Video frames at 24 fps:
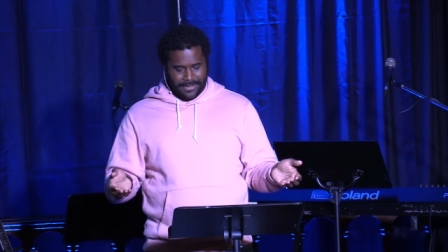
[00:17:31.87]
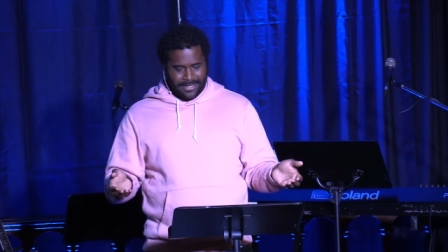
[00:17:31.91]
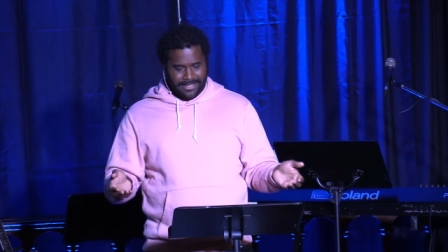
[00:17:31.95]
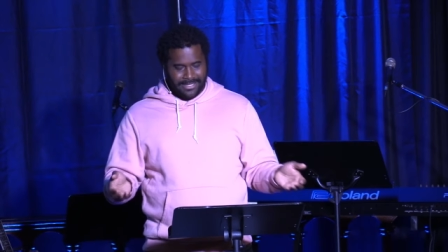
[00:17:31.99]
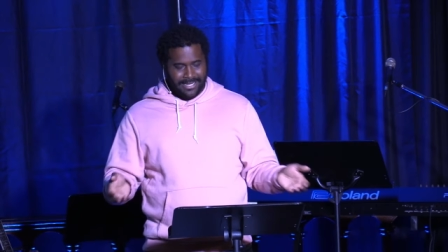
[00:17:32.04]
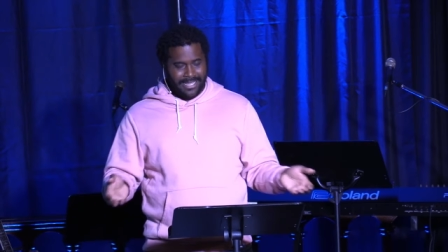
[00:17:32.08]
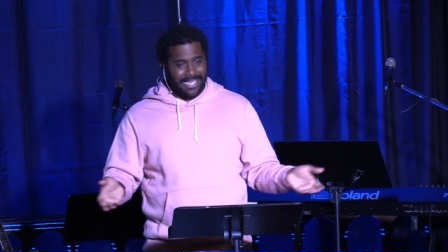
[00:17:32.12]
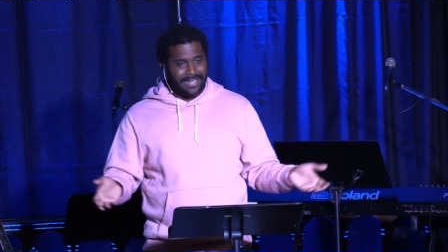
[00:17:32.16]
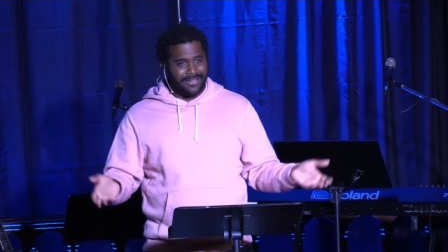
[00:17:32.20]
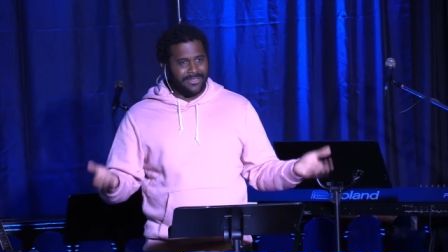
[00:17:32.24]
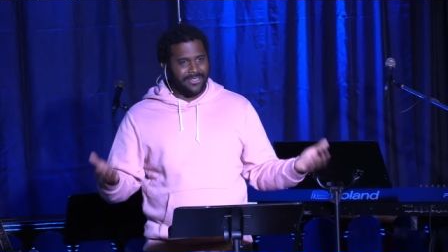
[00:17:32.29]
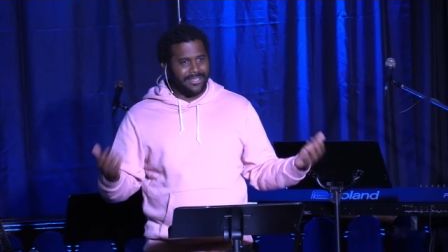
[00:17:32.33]

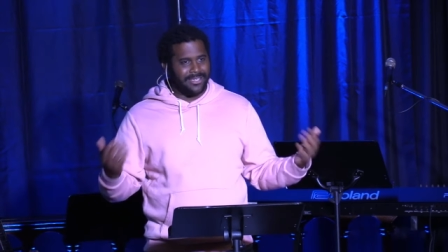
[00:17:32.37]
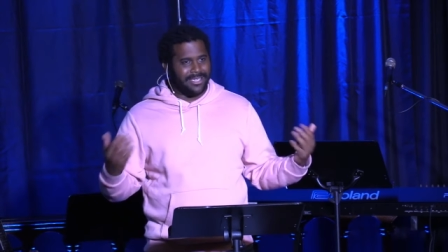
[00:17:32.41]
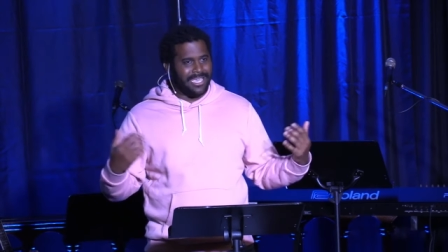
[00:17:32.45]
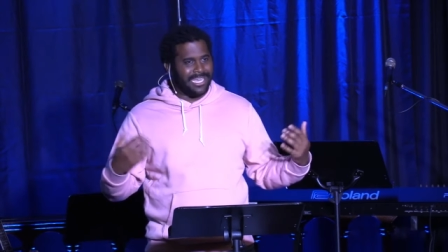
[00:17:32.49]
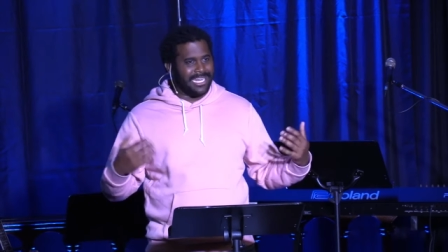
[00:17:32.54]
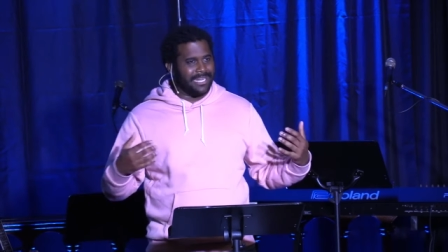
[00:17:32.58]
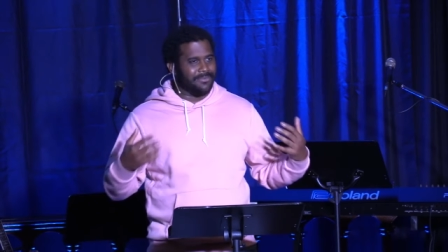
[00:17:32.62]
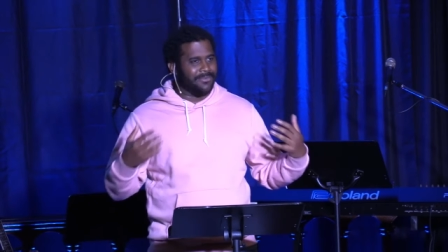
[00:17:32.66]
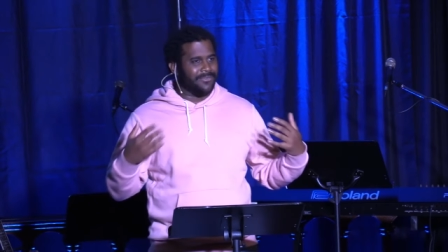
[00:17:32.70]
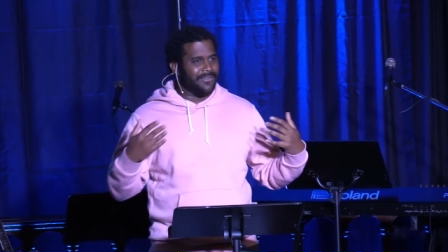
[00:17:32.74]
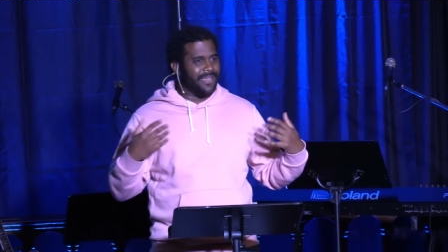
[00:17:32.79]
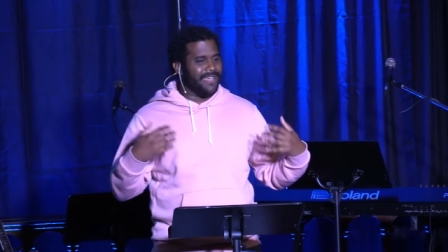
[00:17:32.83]
To enter the
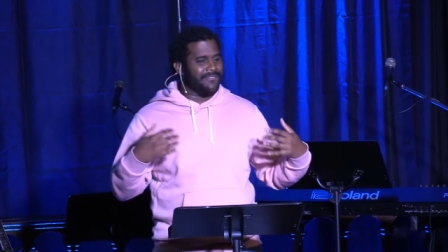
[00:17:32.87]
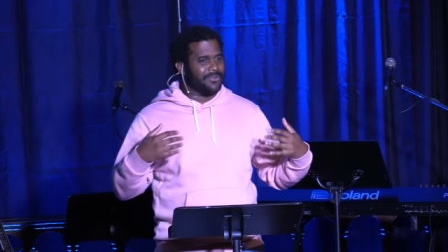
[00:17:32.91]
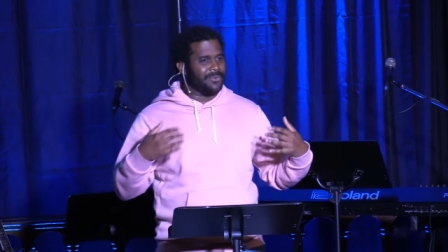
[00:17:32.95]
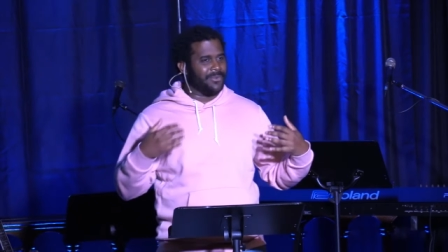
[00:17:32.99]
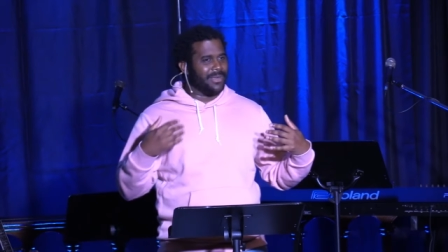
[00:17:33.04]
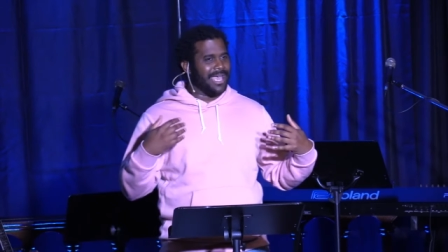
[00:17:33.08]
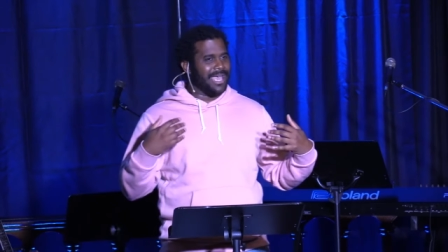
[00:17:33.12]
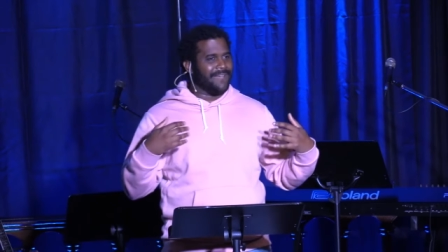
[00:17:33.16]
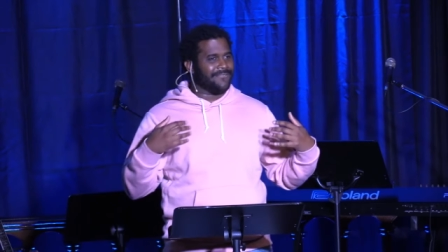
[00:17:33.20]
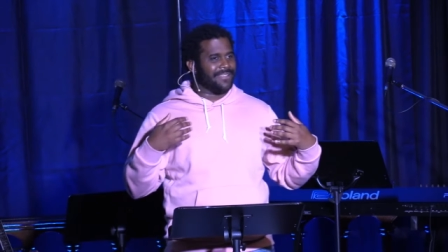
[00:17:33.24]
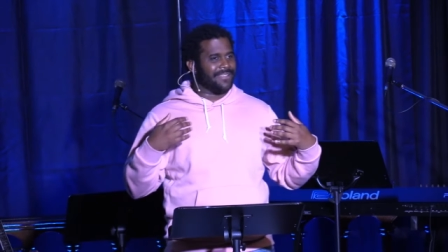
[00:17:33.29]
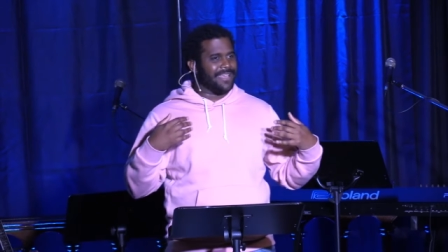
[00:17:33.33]
kingdom of heaven, we
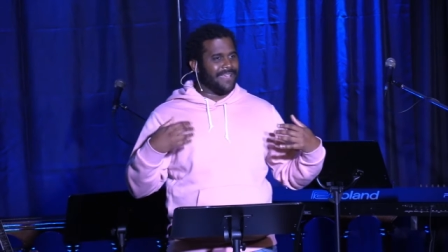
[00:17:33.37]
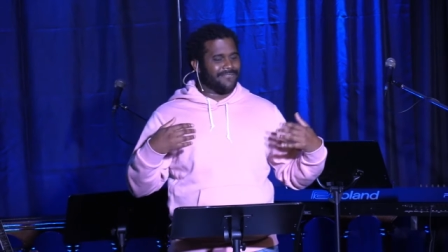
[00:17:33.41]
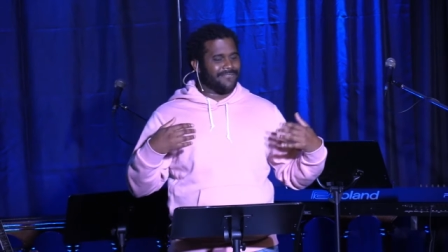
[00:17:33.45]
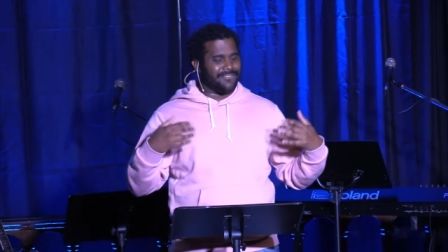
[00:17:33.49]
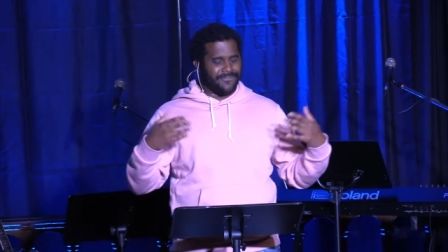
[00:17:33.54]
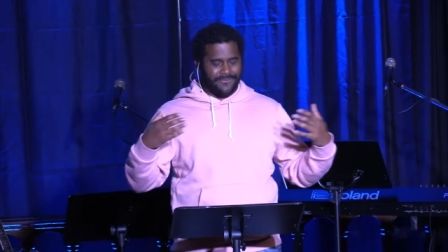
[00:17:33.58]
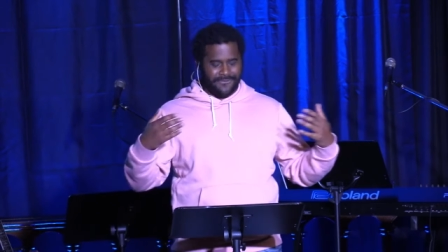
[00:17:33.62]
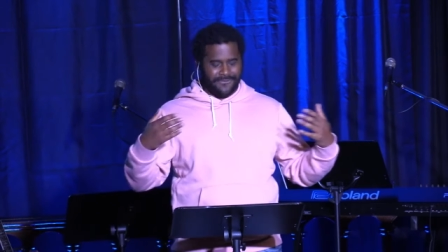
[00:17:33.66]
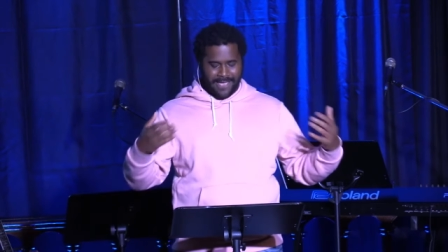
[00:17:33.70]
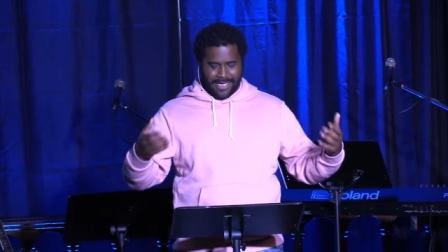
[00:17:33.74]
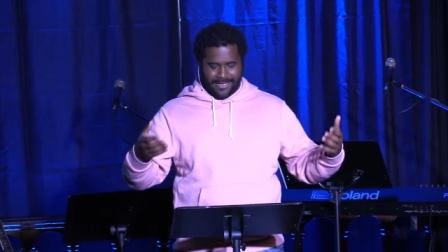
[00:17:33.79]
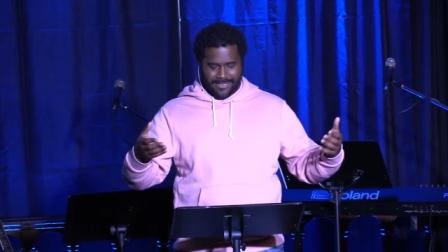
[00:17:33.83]
have to have the
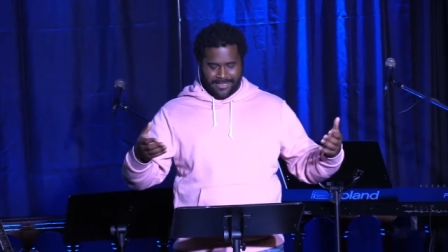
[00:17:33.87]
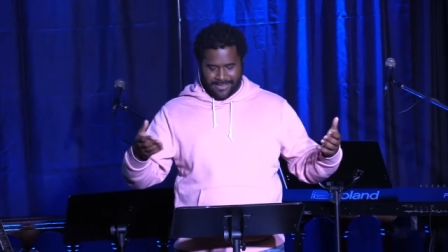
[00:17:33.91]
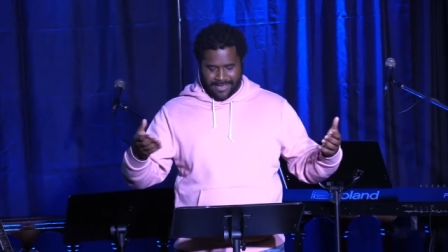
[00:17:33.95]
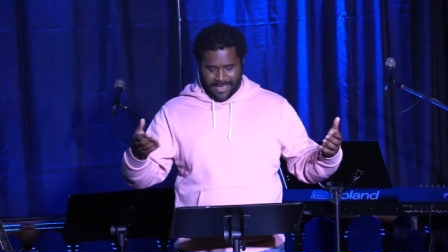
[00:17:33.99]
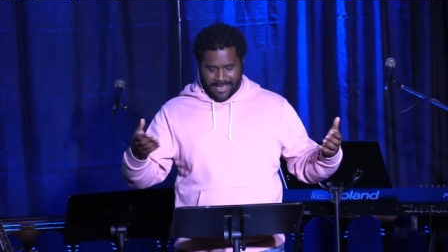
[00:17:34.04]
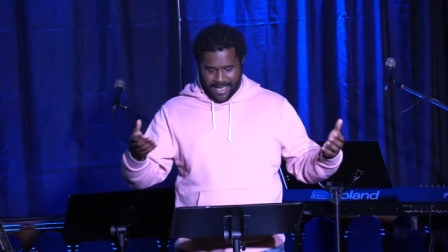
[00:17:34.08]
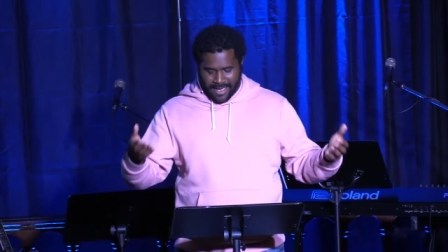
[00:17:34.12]
faith